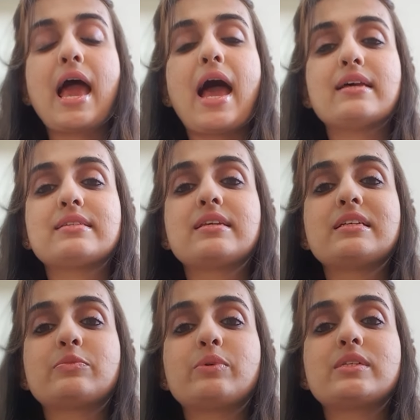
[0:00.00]
as
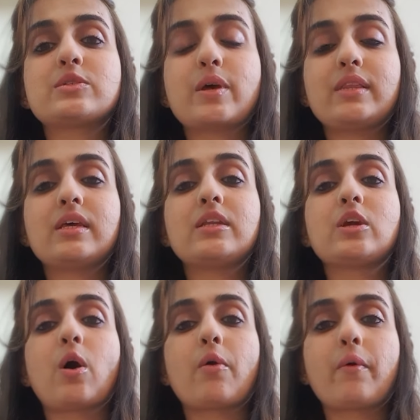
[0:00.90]
these will strengthen
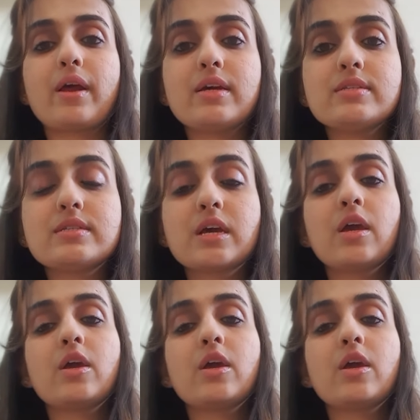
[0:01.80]
your wrist,